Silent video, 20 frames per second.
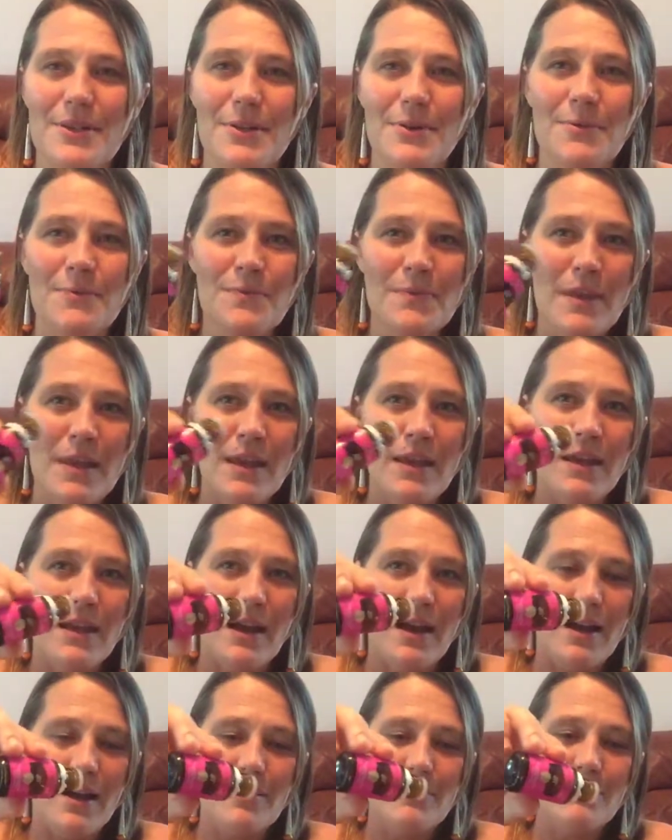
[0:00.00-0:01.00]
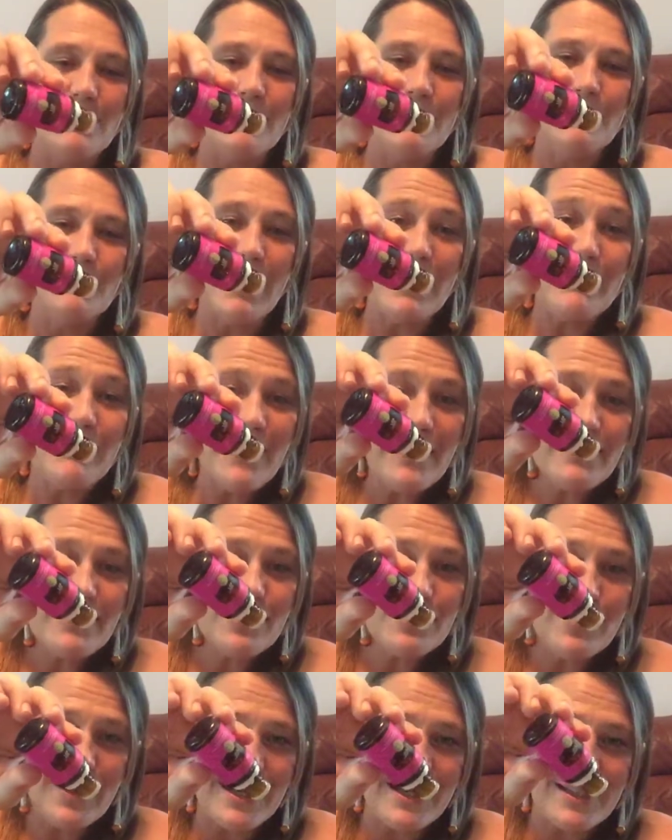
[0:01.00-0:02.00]
So my
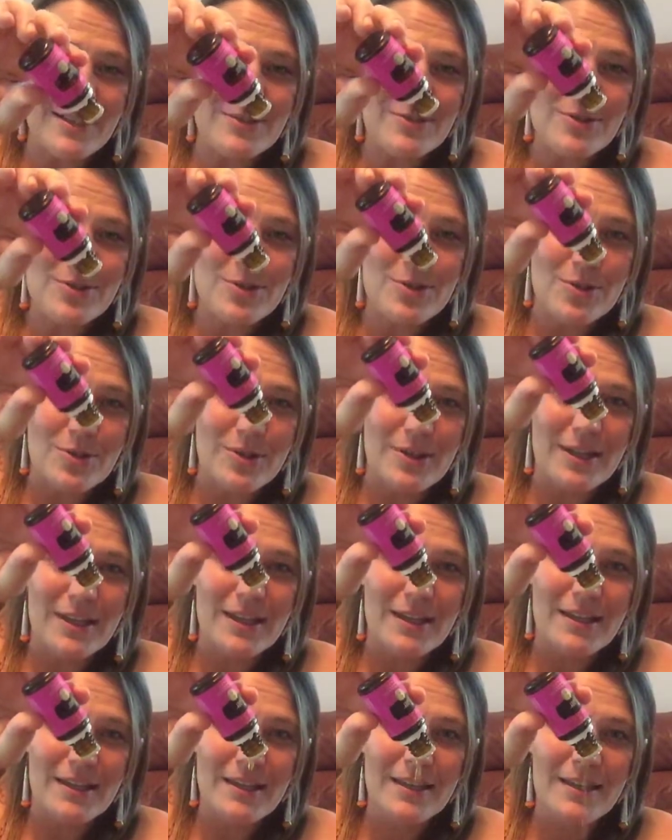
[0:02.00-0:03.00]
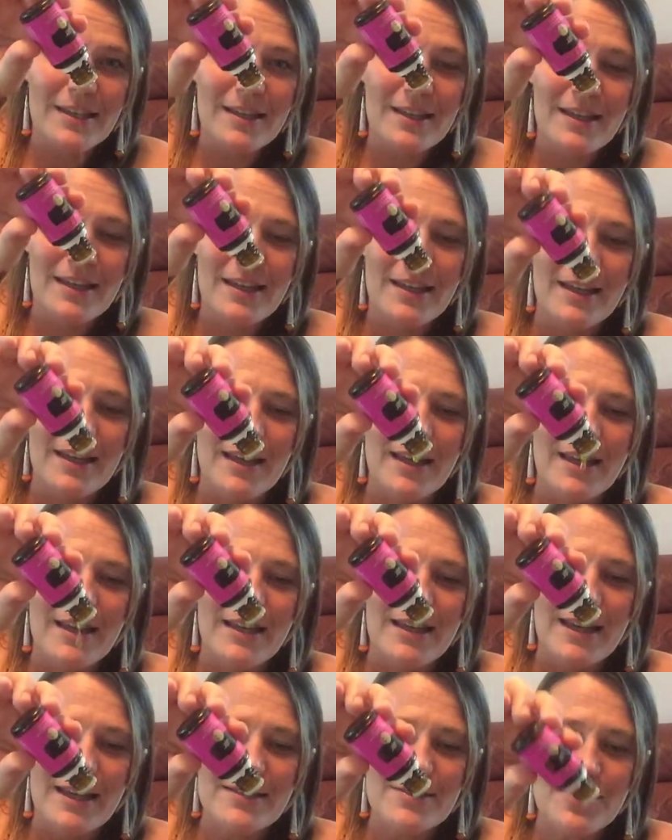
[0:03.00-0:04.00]
favorite way to use joy
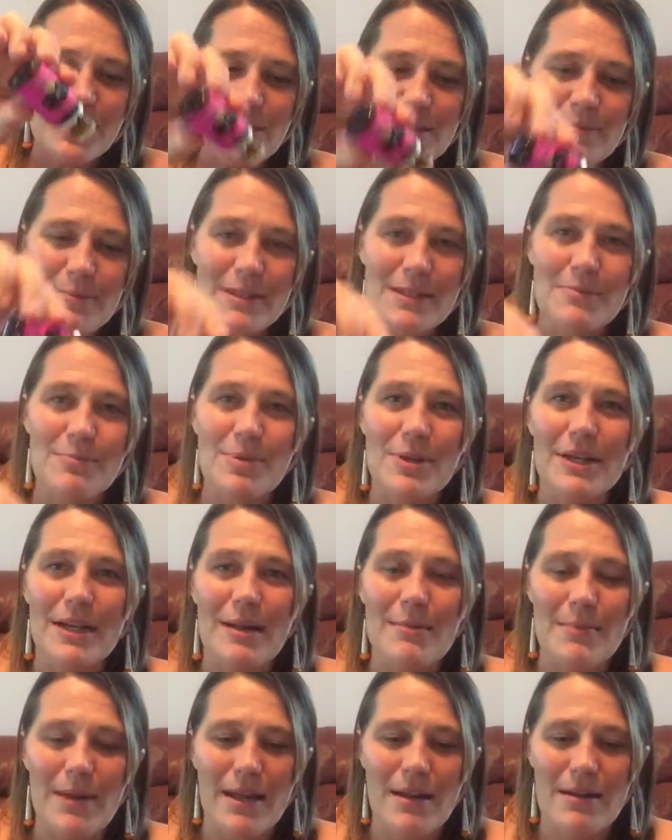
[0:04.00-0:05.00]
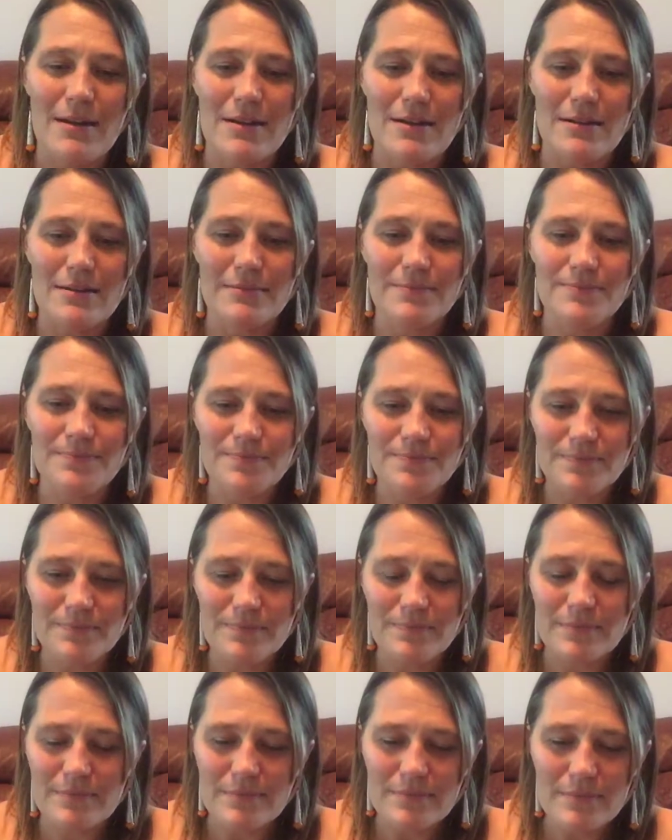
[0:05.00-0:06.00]
has always been to put it on my heart.
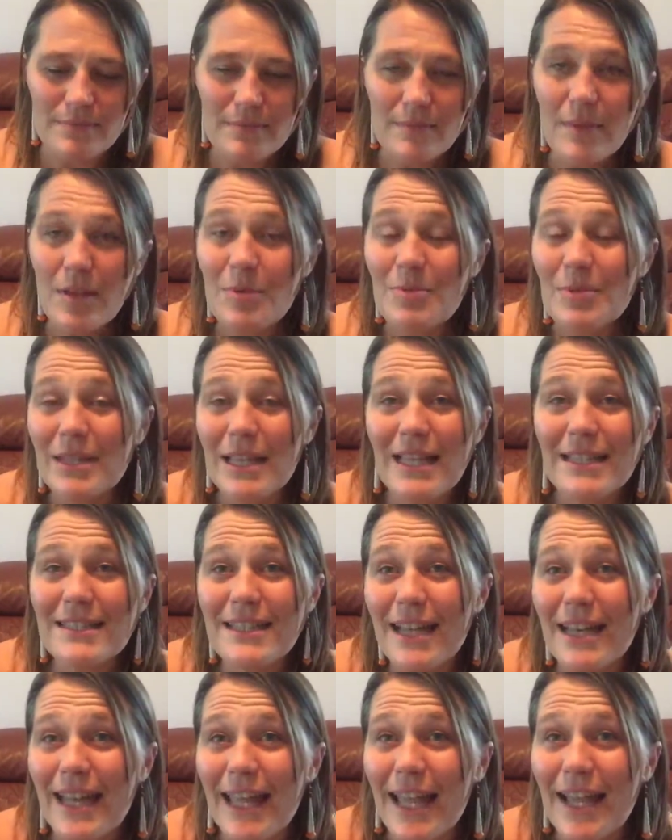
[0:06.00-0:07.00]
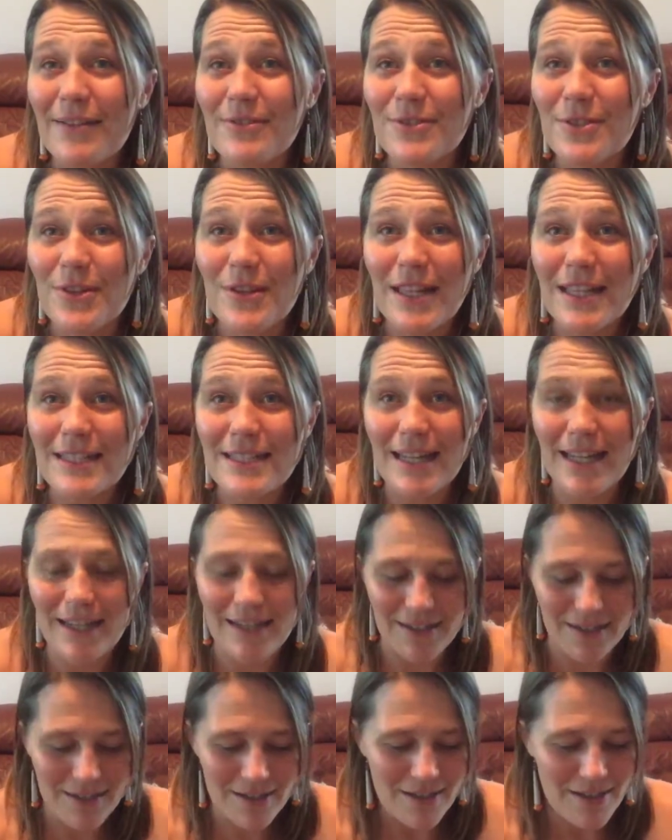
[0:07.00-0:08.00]
But that's not a have to. That's not
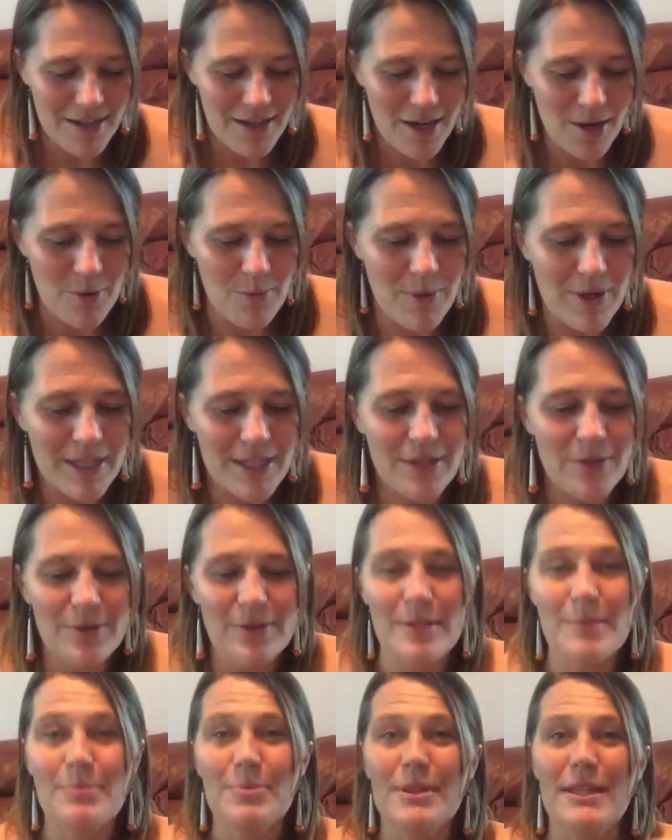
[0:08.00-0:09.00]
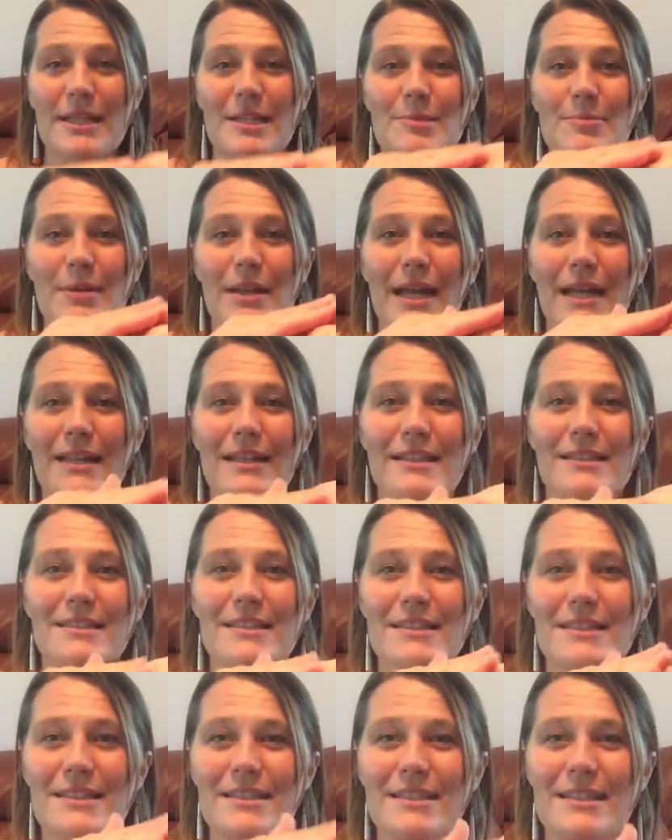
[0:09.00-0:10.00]
a one and only place. But I like
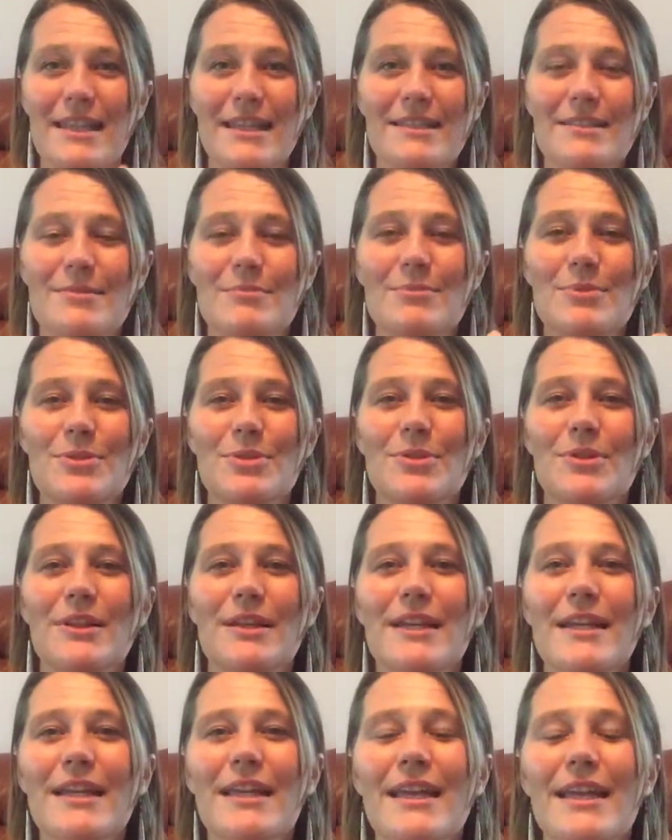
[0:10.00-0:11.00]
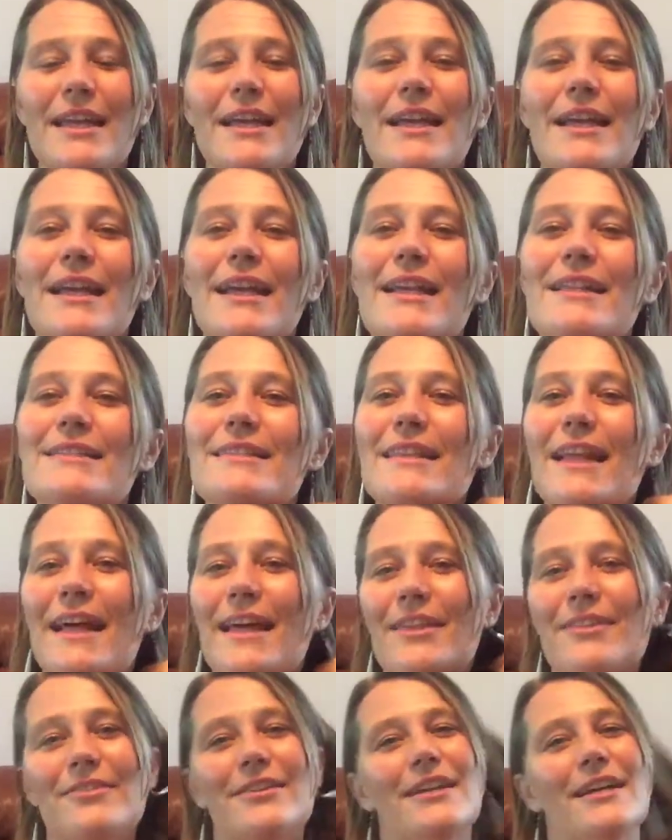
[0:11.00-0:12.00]
to just take some joy and
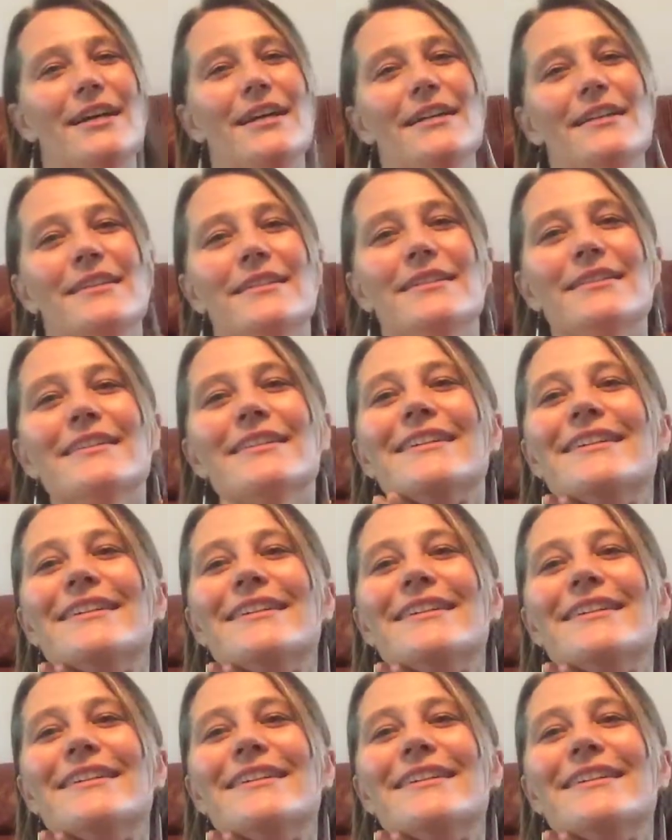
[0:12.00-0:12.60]
slather it on.